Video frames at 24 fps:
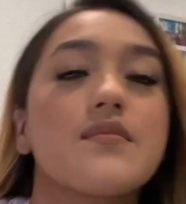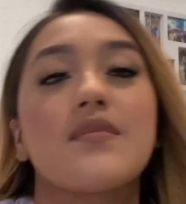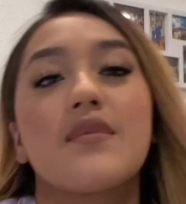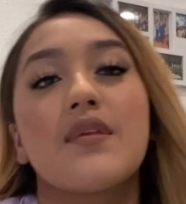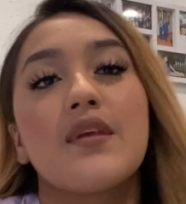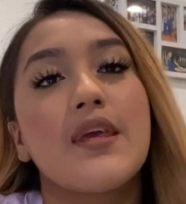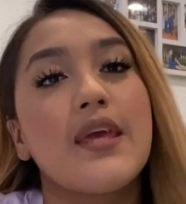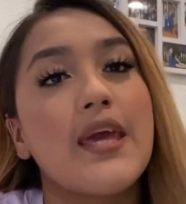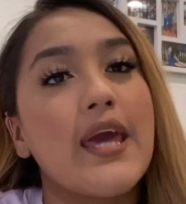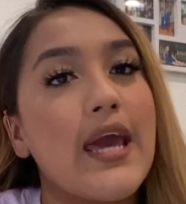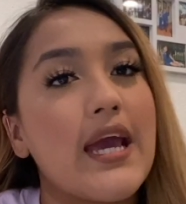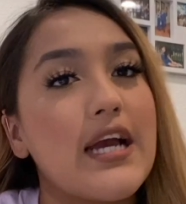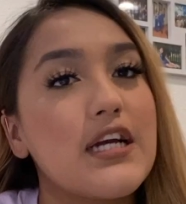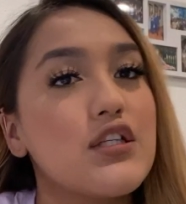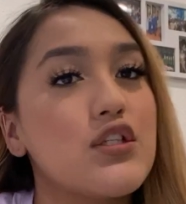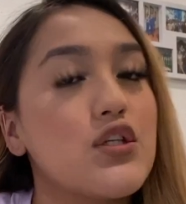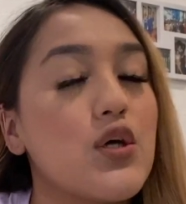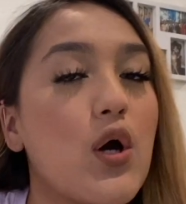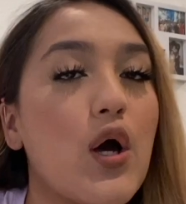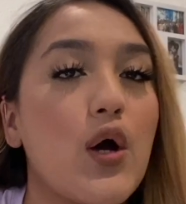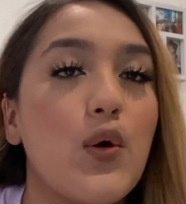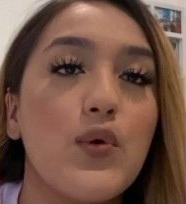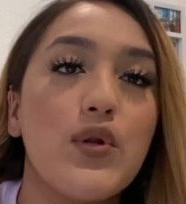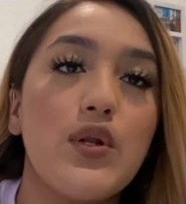Okay, so
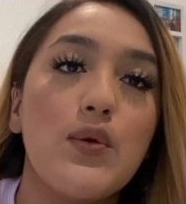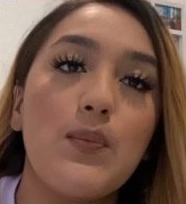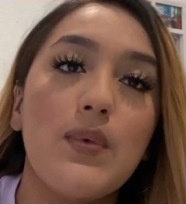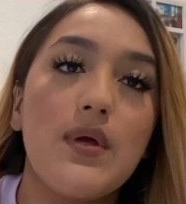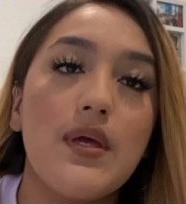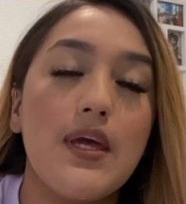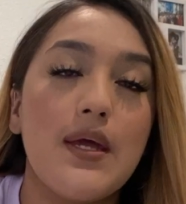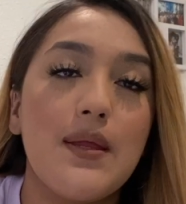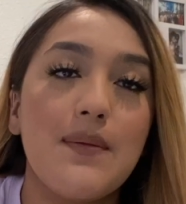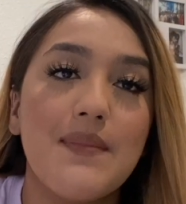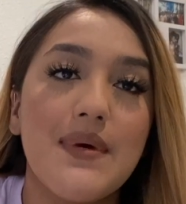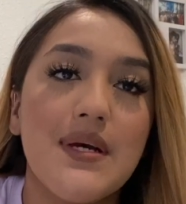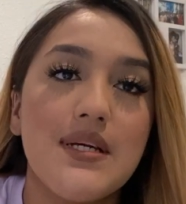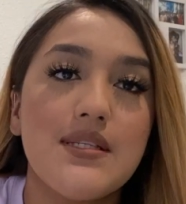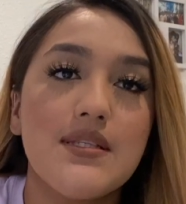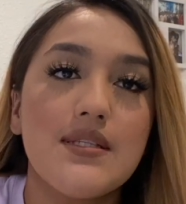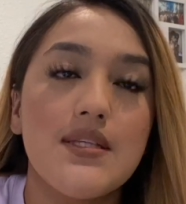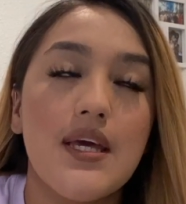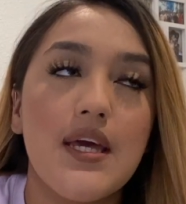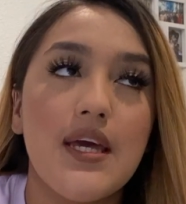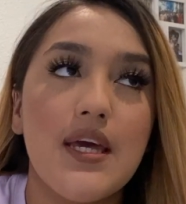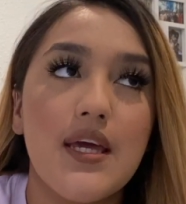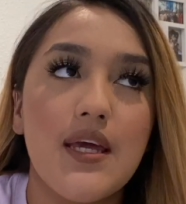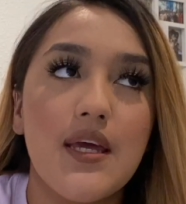I want to begin by
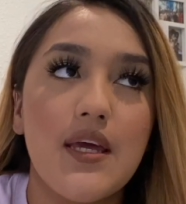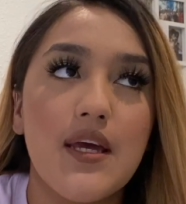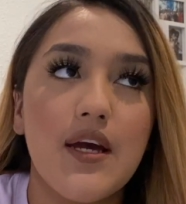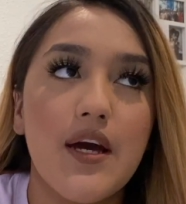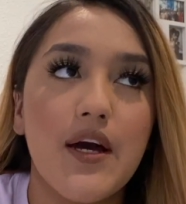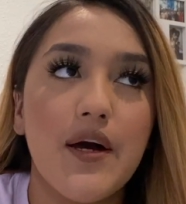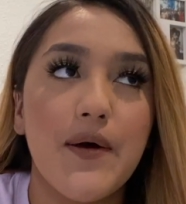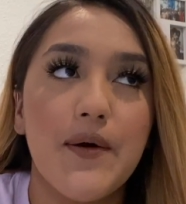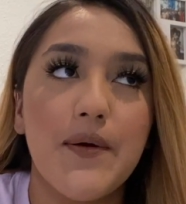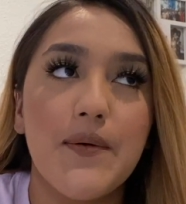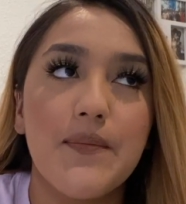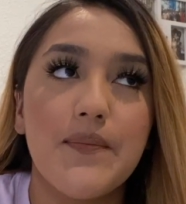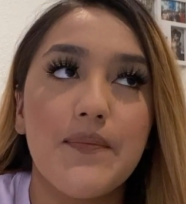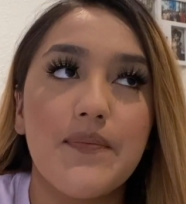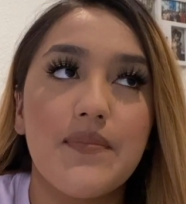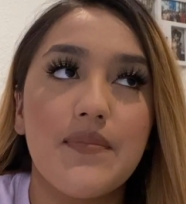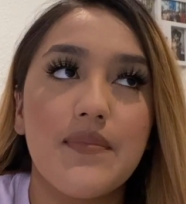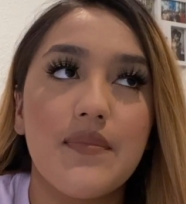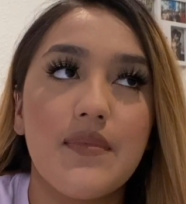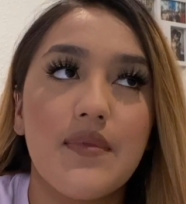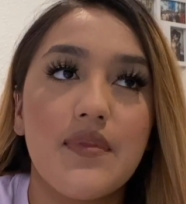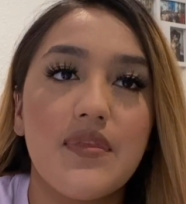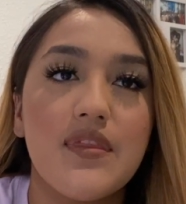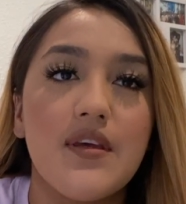saying
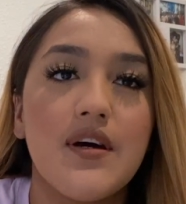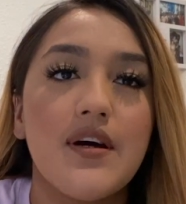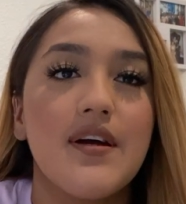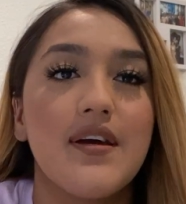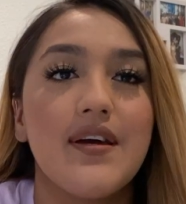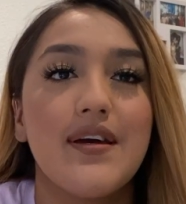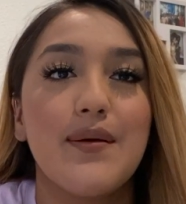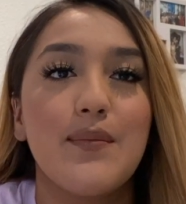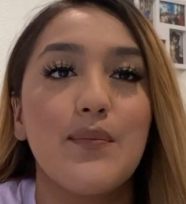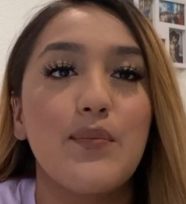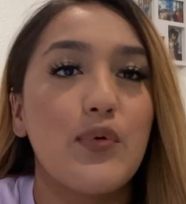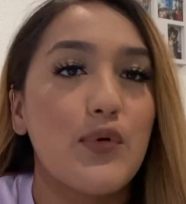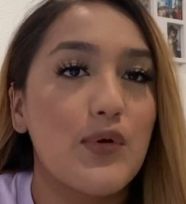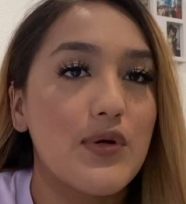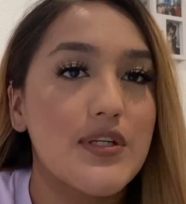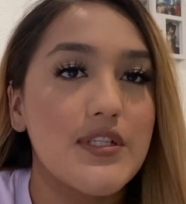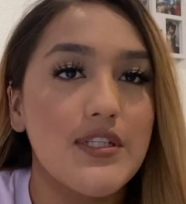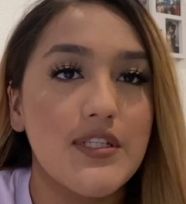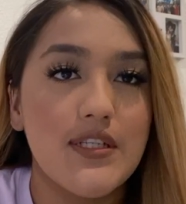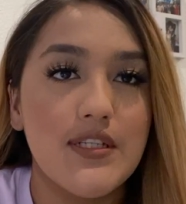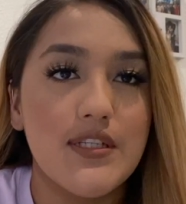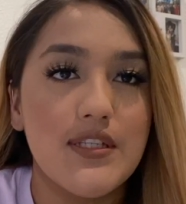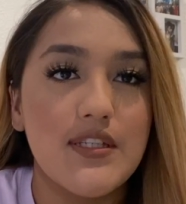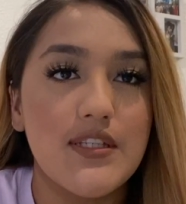the
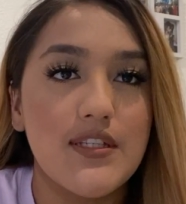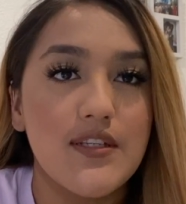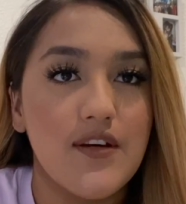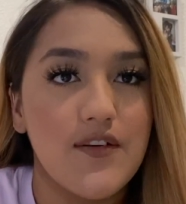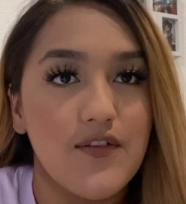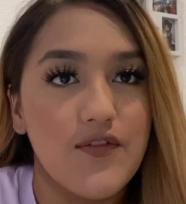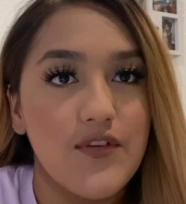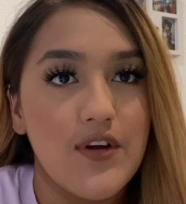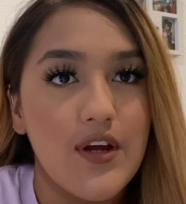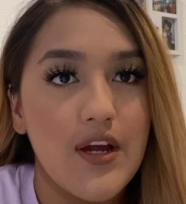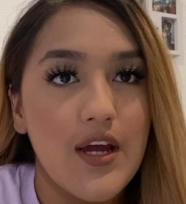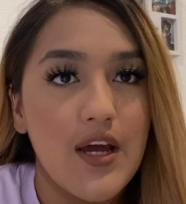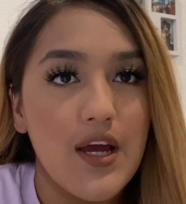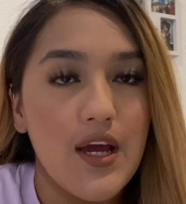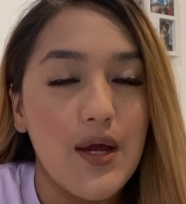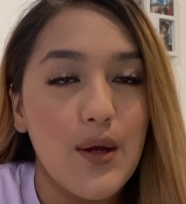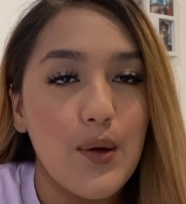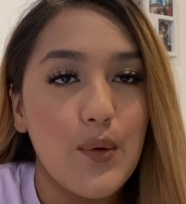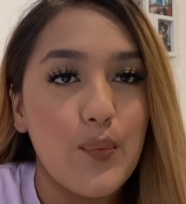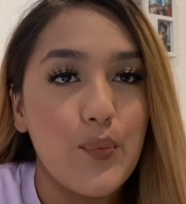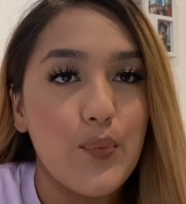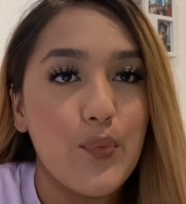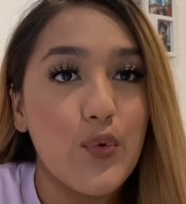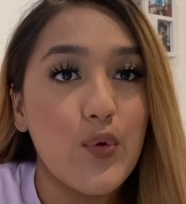importance of
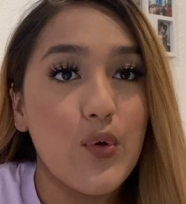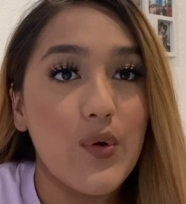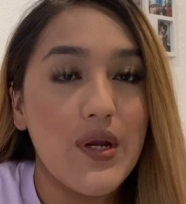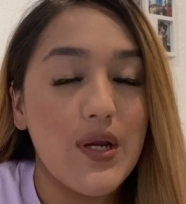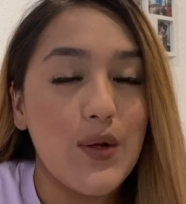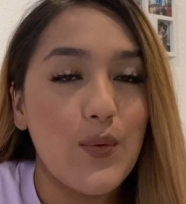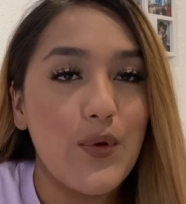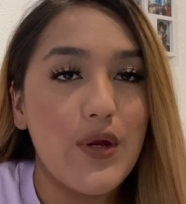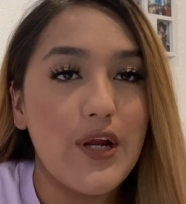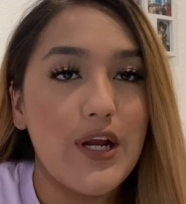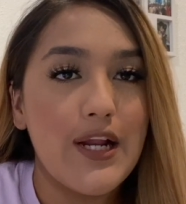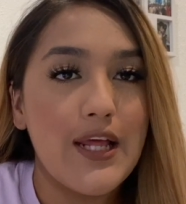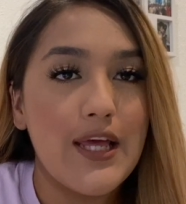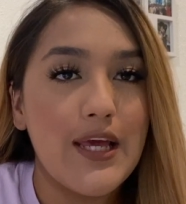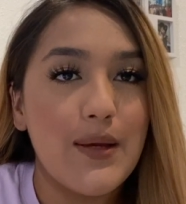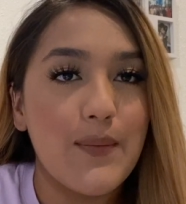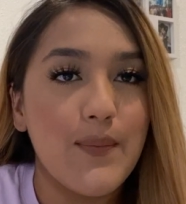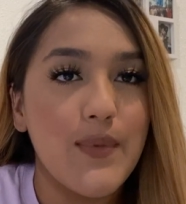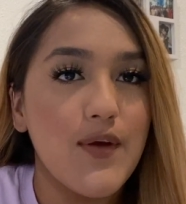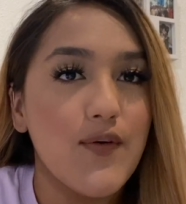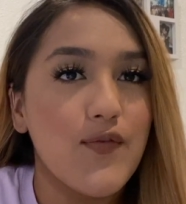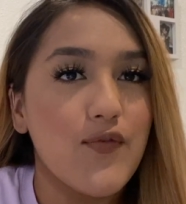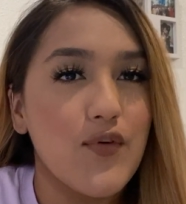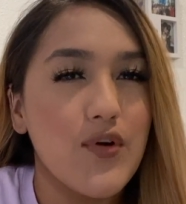pre-reading
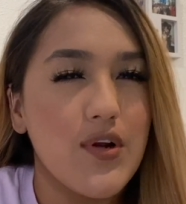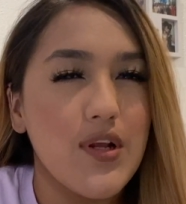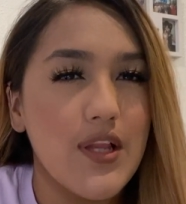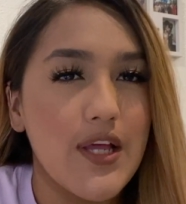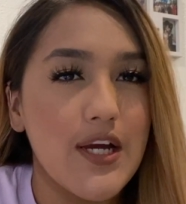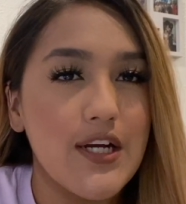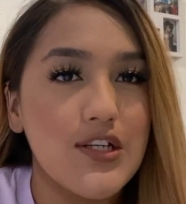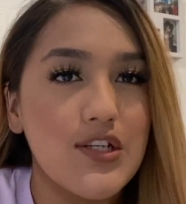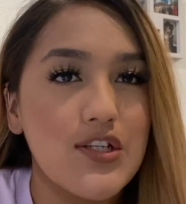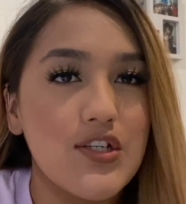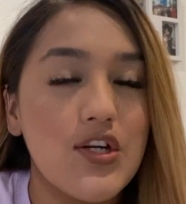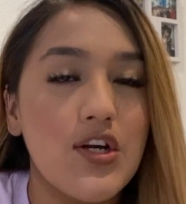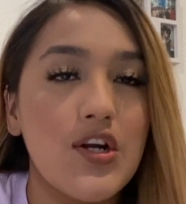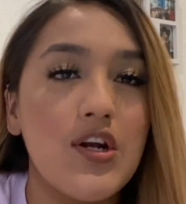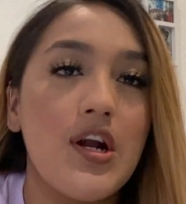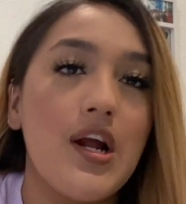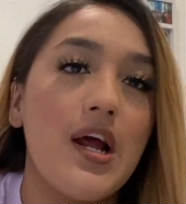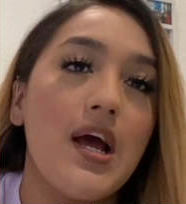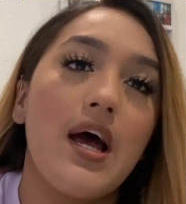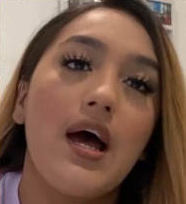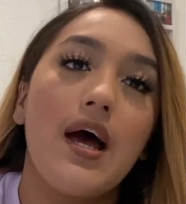before lecture.